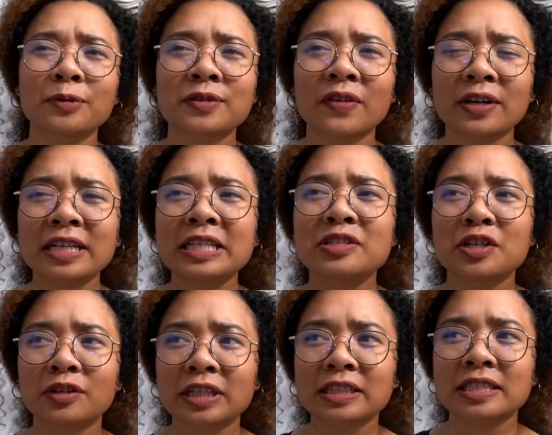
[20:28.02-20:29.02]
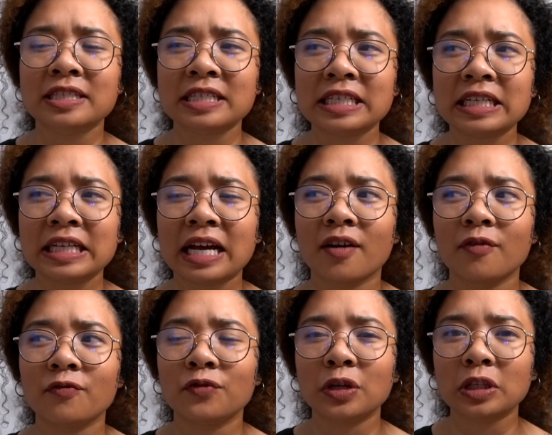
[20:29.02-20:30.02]
was very endearing to see
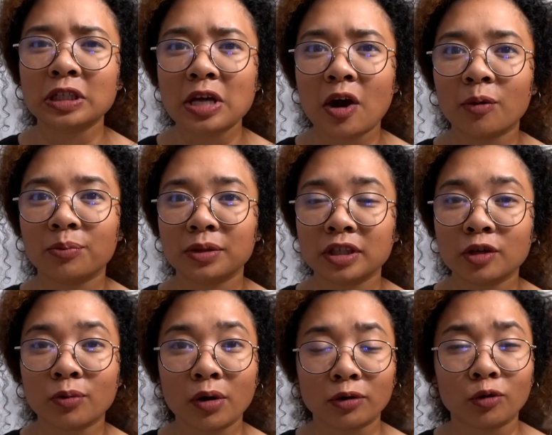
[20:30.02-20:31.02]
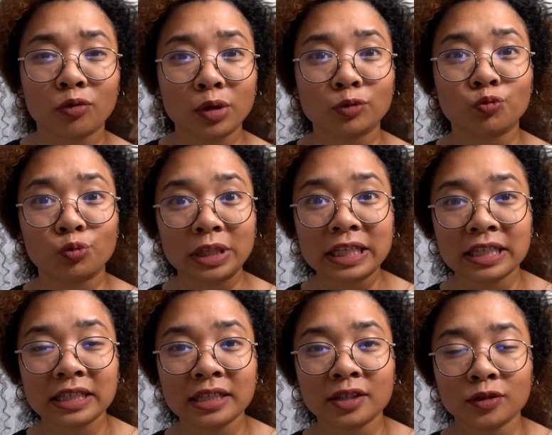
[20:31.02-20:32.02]
Villanelle be quote-unquote weak